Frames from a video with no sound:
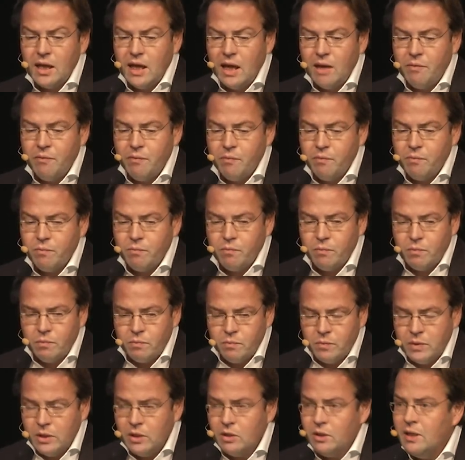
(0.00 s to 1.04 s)
And
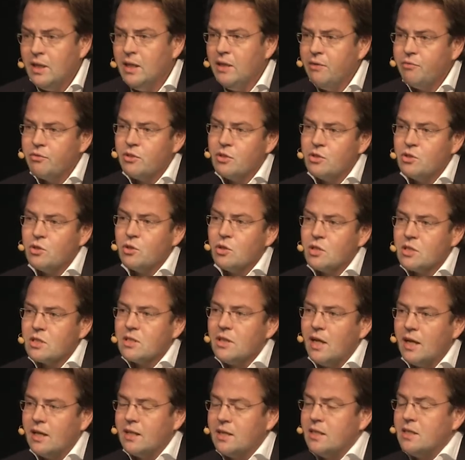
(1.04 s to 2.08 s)
we leave the church
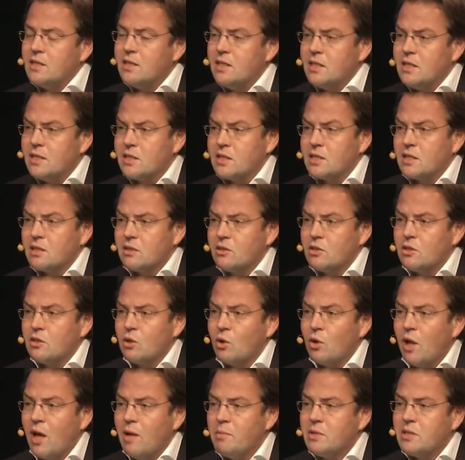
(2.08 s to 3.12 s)
like it is. So the
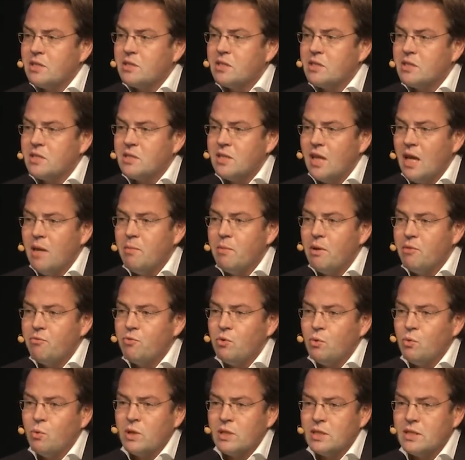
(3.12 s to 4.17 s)
climate is the same
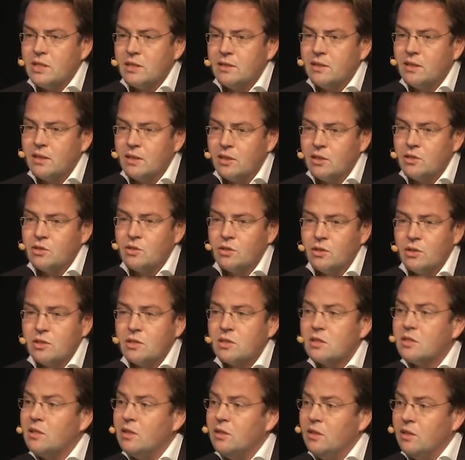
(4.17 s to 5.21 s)
if you were sitting in the
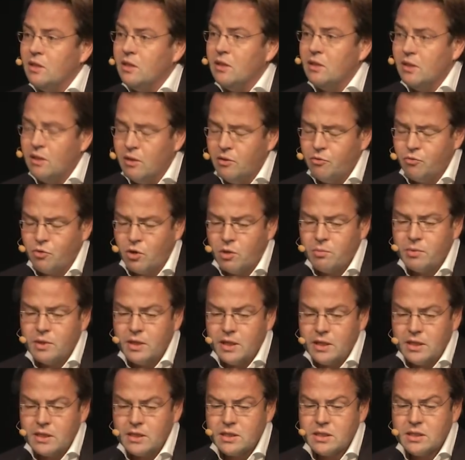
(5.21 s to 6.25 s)
church in the former
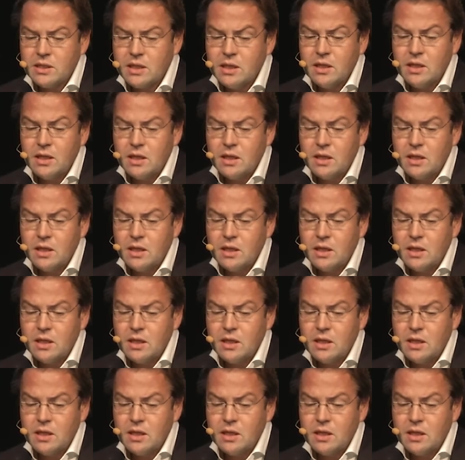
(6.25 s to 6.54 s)
days.